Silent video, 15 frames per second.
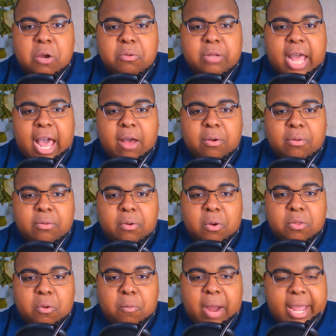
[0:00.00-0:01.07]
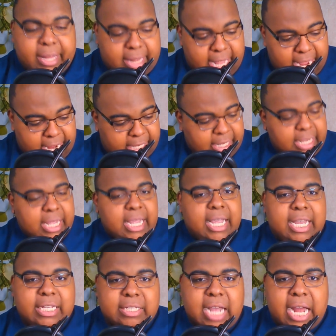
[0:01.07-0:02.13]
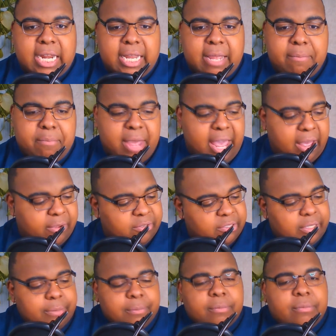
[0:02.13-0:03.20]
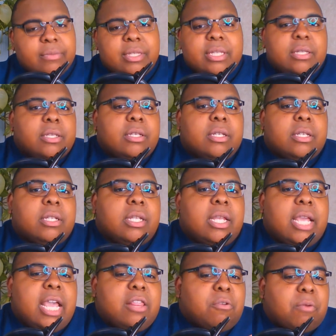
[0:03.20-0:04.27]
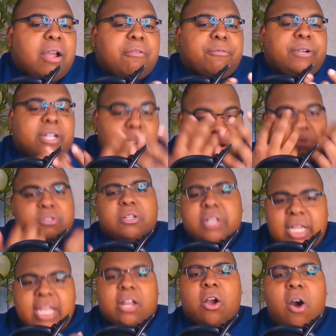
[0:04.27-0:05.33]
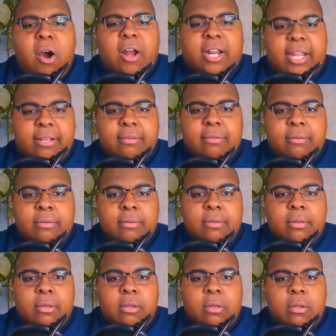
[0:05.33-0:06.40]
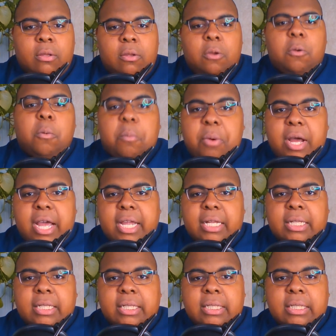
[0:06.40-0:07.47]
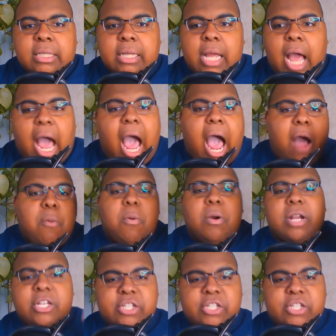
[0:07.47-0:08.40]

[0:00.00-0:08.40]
out on the white line, he's kind of in bounds, and the referee goes, he caught it. But I want to